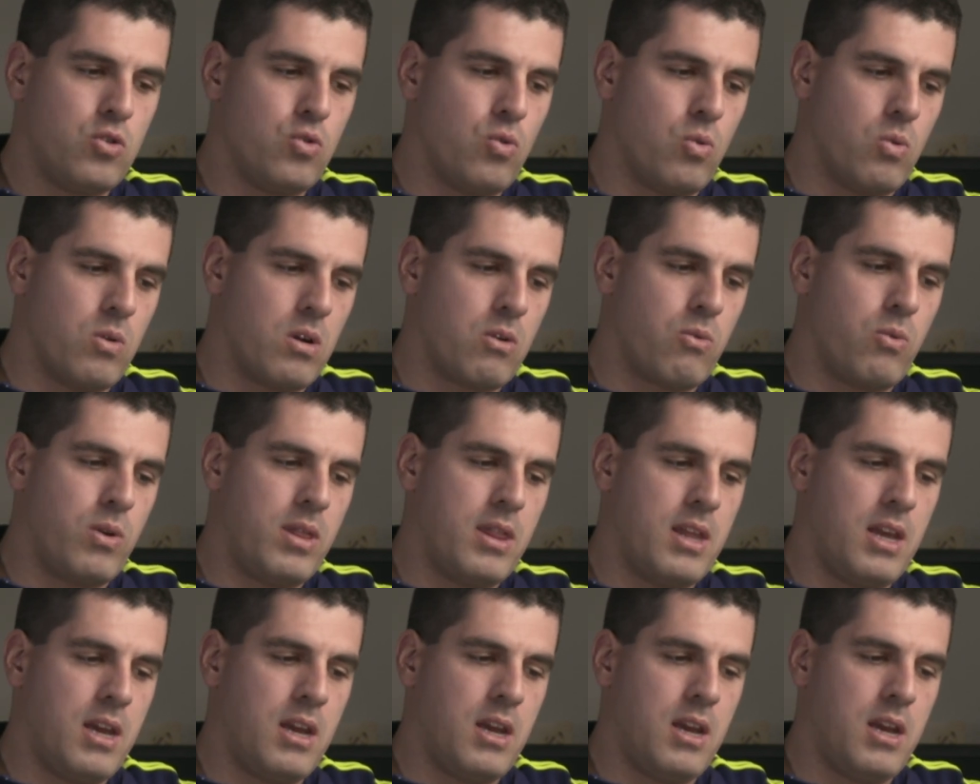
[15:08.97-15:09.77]
to work
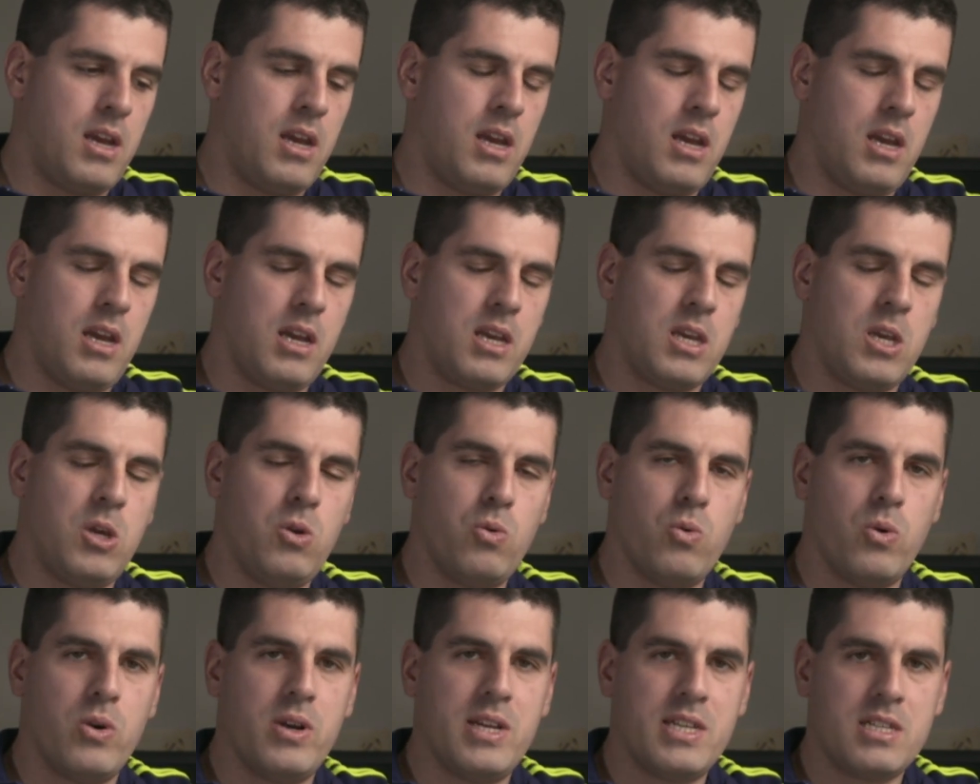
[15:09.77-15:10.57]
with the
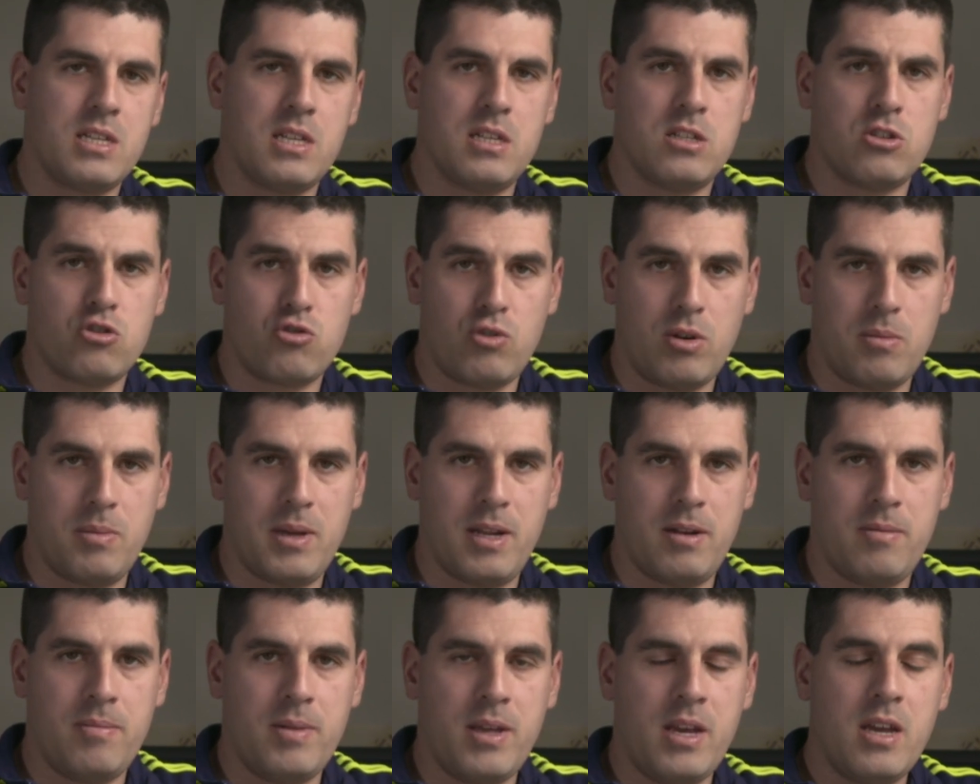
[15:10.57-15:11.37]
QoS
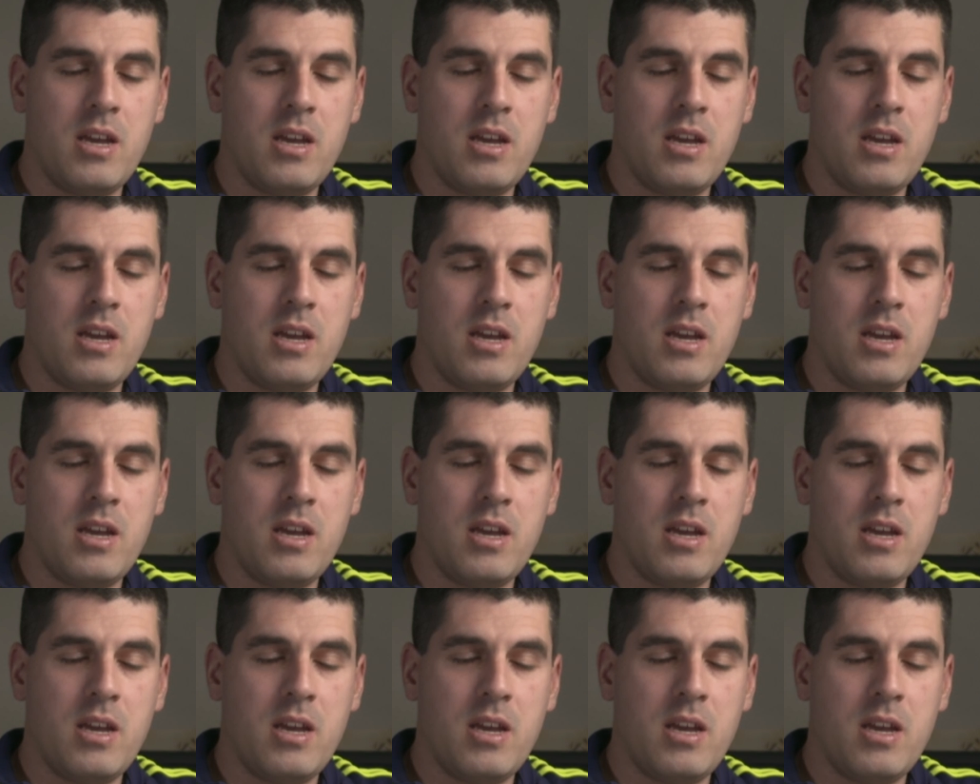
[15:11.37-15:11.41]
streaming.